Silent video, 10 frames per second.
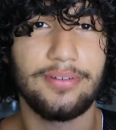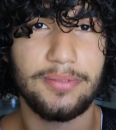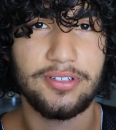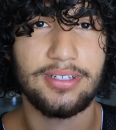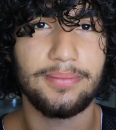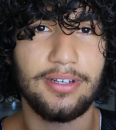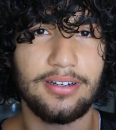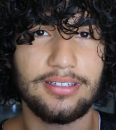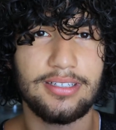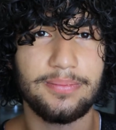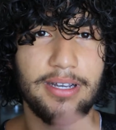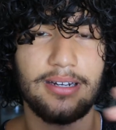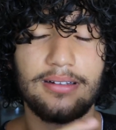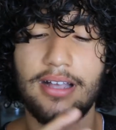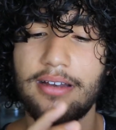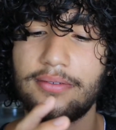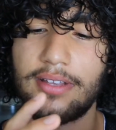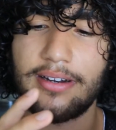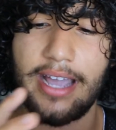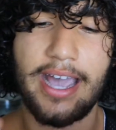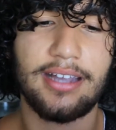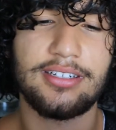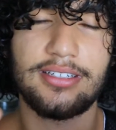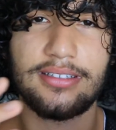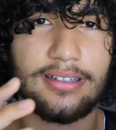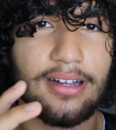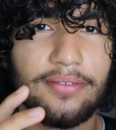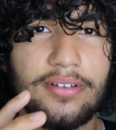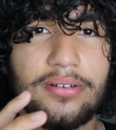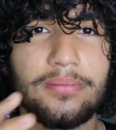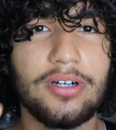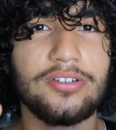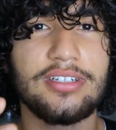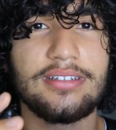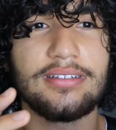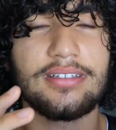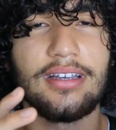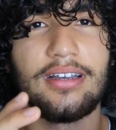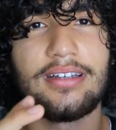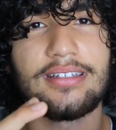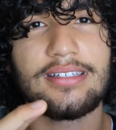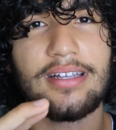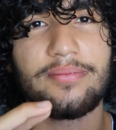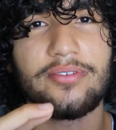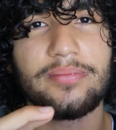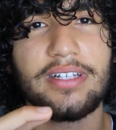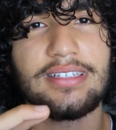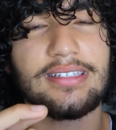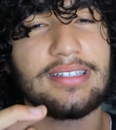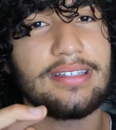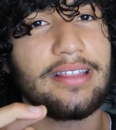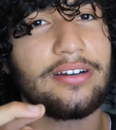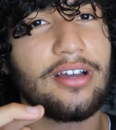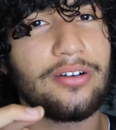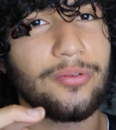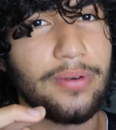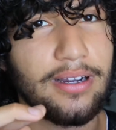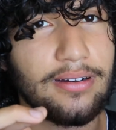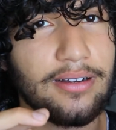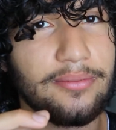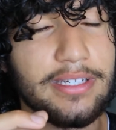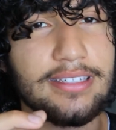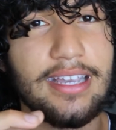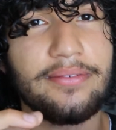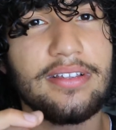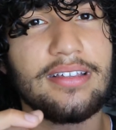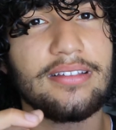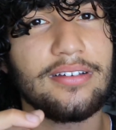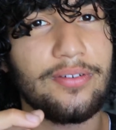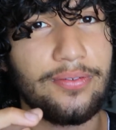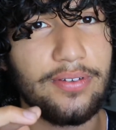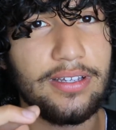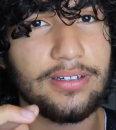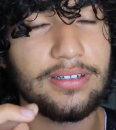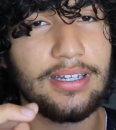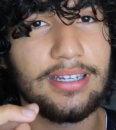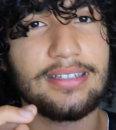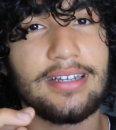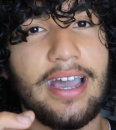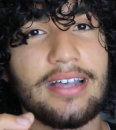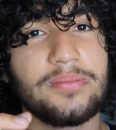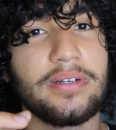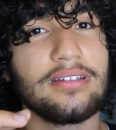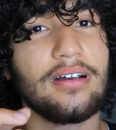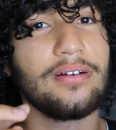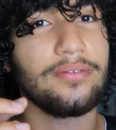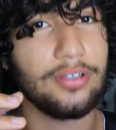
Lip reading: from their subconscious mind. A lot of their actions, a lot of their emotions stem from places that they're not aware of, because everything that you feel is an aspect of